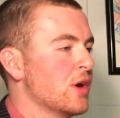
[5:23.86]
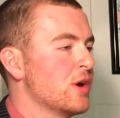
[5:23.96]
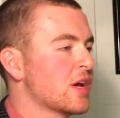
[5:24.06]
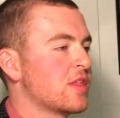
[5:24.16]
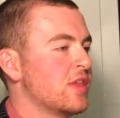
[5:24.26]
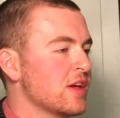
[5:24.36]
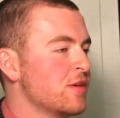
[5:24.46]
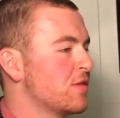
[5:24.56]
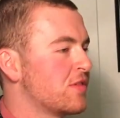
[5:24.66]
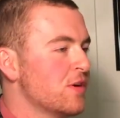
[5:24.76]
Eric, thank
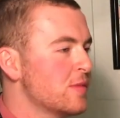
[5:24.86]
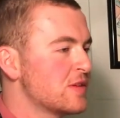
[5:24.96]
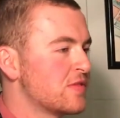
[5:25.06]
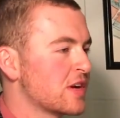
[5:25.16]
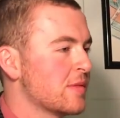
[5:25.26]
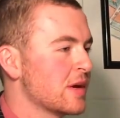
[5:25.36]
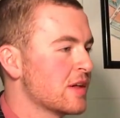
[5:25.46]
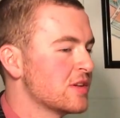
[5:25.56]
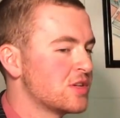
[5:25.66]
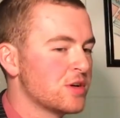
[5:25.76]
you so much for coming on
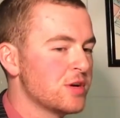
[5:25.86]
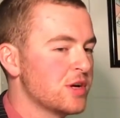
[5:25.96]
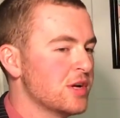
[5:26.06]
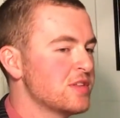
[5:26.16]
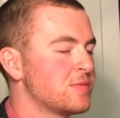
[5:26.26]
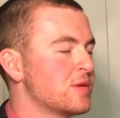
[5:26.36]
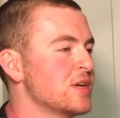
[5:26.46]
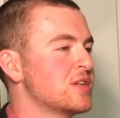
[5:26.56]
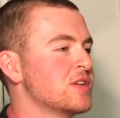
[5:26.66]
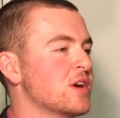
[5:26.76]
the show. You're an
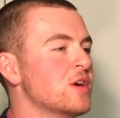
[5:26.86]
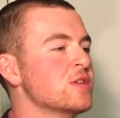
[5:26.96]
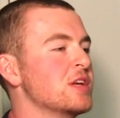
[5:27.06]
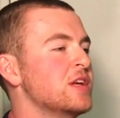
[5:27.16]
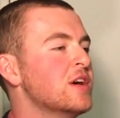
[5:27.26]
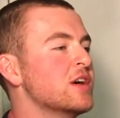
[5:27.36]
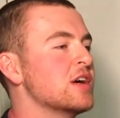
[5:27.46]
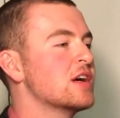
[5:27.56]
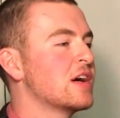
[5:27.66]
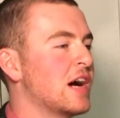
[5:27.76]
inspiration to all the young
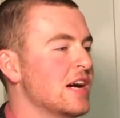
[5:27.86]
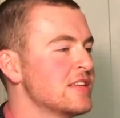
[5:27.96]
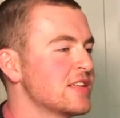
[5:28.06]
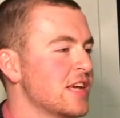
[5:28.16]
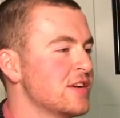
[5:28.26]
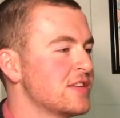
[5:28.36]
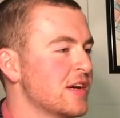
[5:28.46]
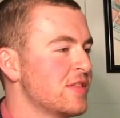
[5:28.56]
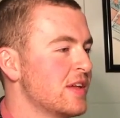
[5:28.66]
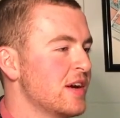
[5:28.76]
ice skaters
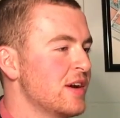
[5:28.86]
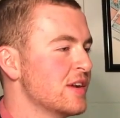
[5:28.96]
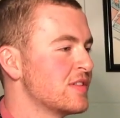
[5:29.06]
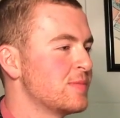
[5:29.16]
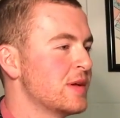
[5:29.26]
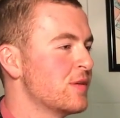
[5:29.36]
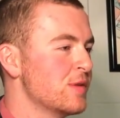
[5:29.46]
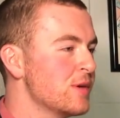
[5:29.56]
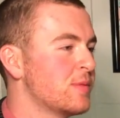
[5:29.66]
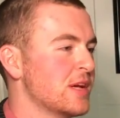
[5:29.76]
out there, and it's been a
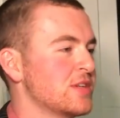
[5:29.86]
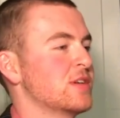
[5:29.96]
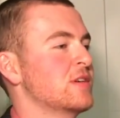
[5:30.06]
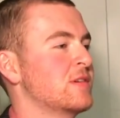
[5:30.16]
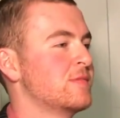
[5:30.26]
real pleasure.